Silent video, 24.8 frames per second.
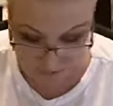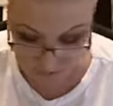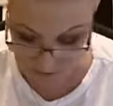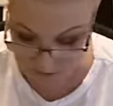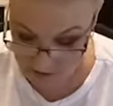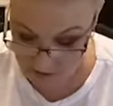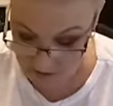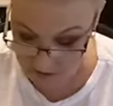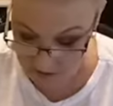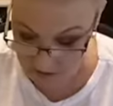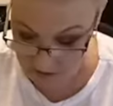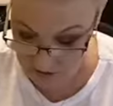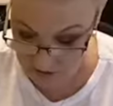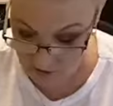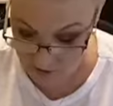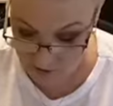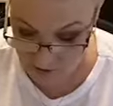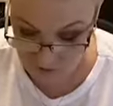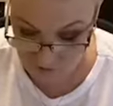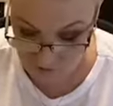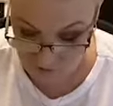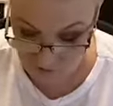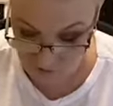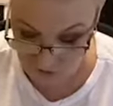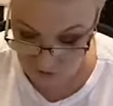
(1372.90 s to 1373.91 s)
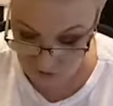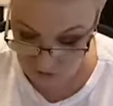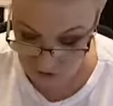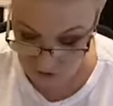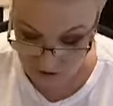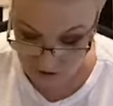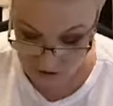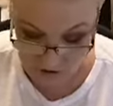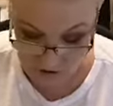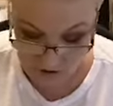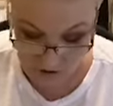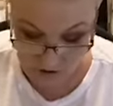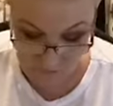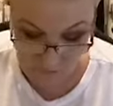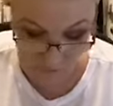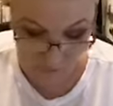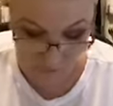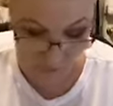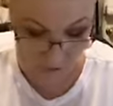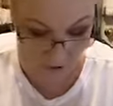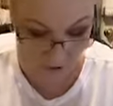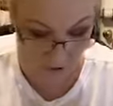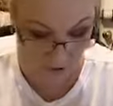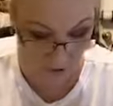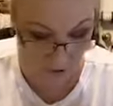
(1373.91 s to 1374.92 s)
I'm gonna kind of scrunch it up.
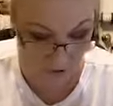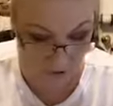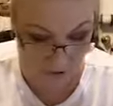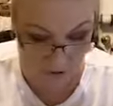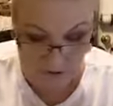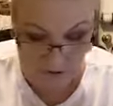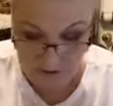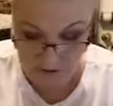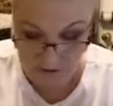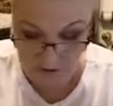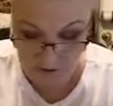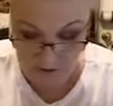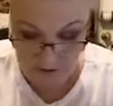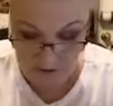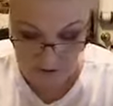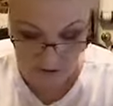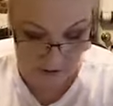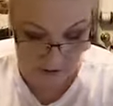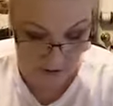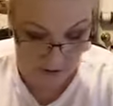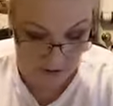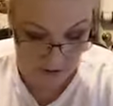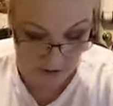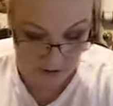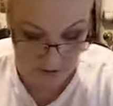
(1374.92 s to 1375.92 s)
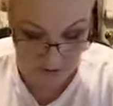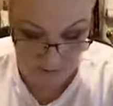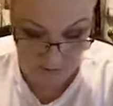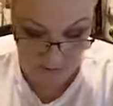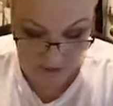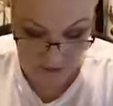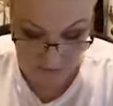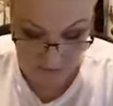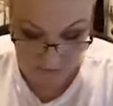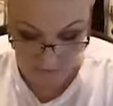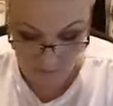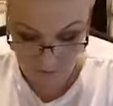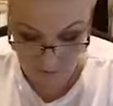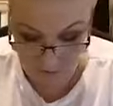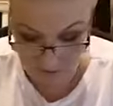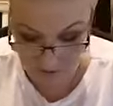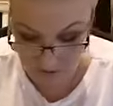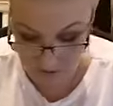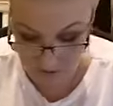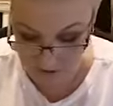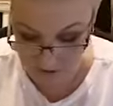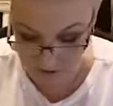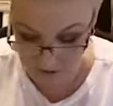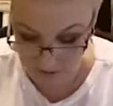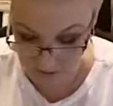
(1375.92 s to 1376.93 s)
Maybe put
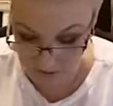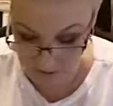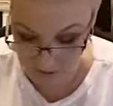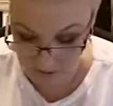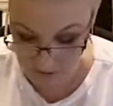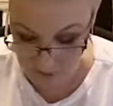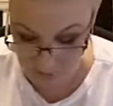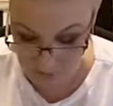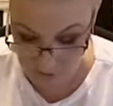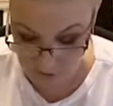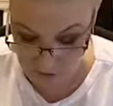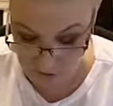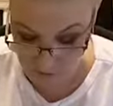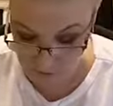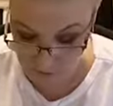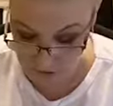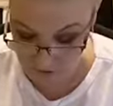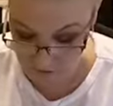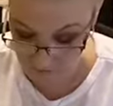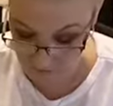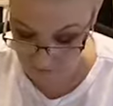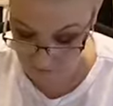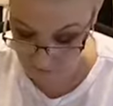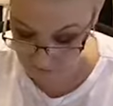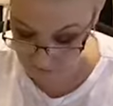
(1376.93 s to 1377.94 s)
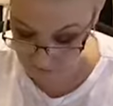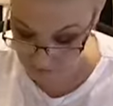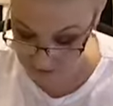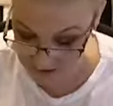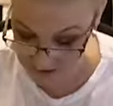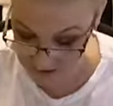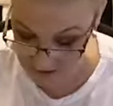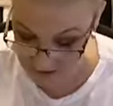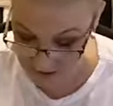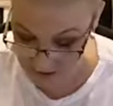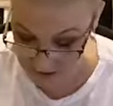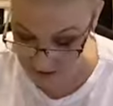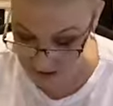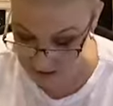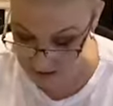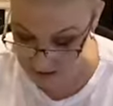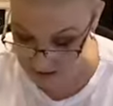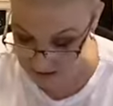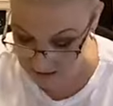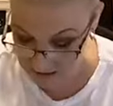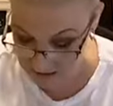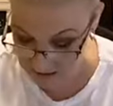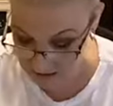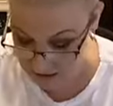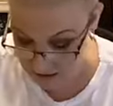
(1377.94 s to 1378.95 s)
just a little bow over on the
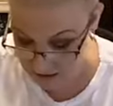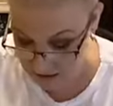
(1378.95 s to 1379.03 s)
side.